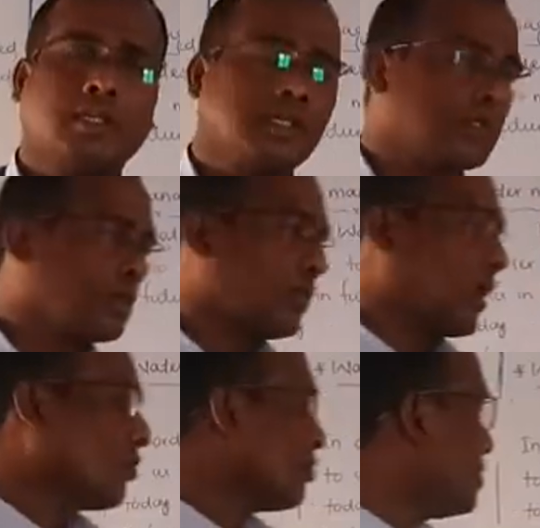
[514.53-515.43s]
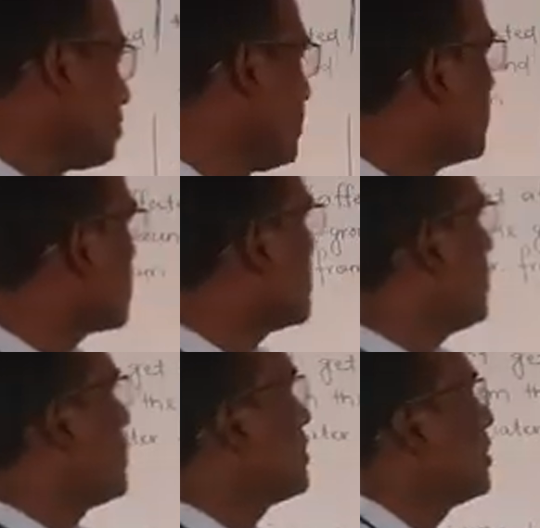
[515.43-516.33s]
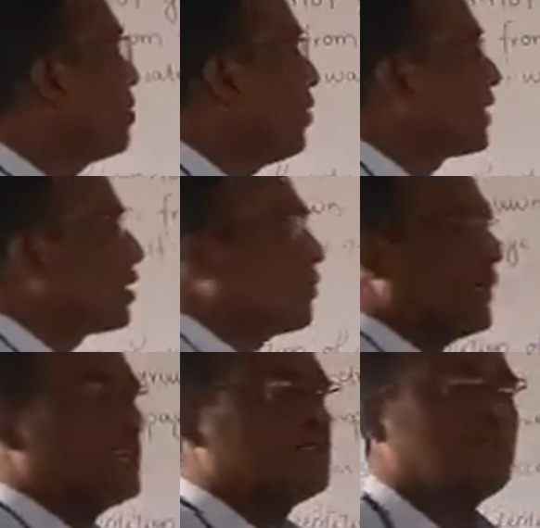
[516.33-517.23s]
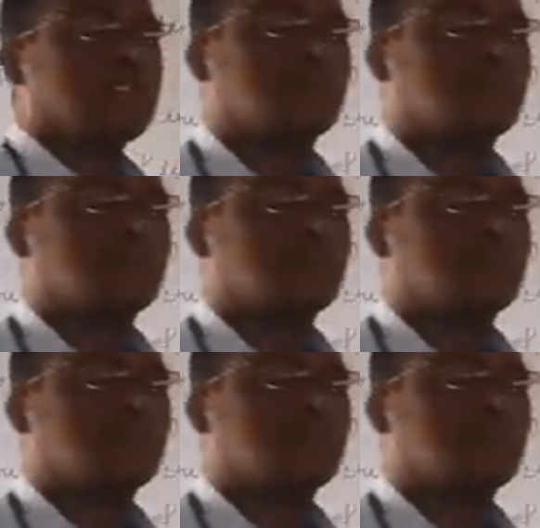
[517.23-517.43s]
So now friends, we will discuss about the water management.